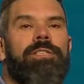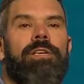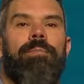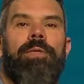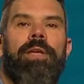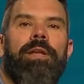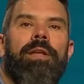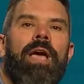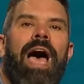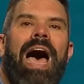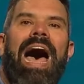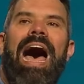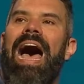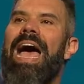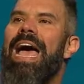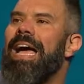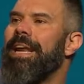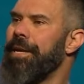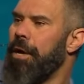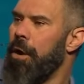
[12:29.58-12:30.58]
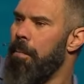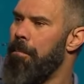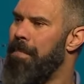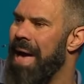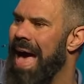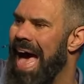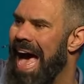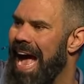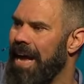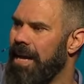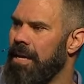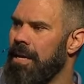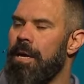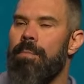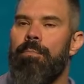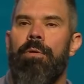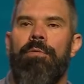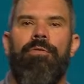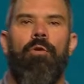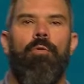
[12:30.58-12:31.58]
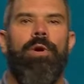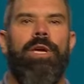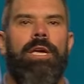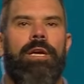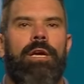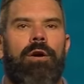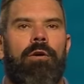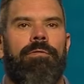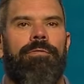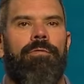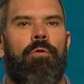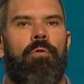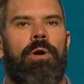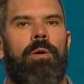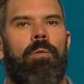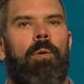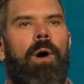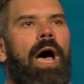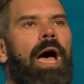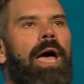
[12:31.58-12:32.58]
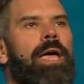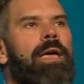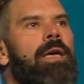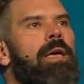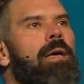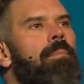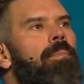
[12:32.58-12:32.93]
something. I had to go back before we can go forward. Why?